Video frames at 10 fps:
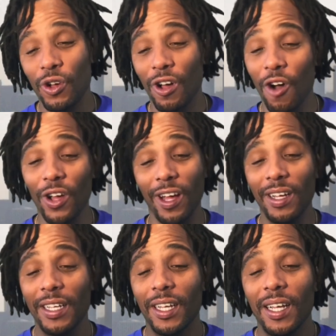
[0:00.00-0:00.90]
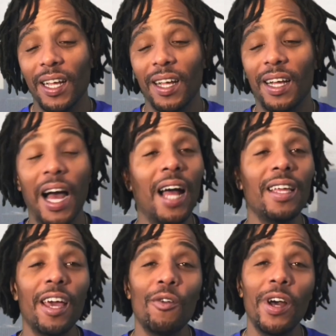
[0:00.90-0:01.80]
Okay.
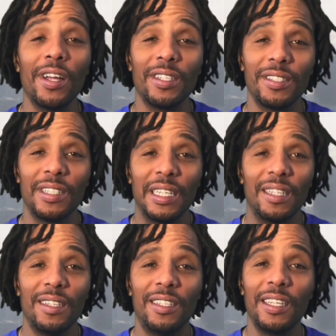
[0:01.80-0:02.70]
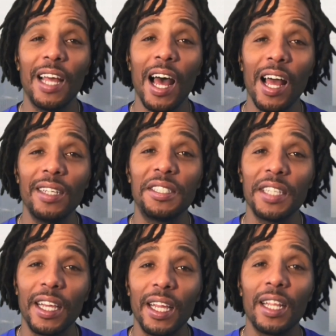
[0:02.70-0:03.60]
Kanye West denies
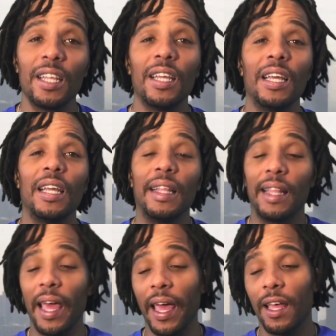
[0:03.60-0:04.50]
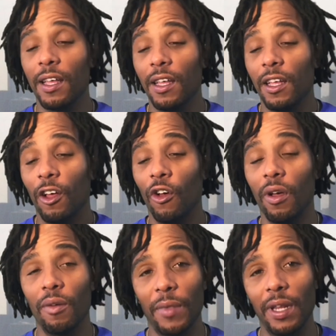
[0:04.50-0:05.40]
saying that
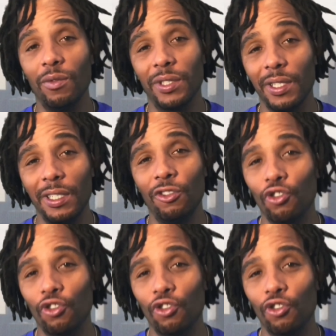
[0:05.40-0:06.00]
he was in these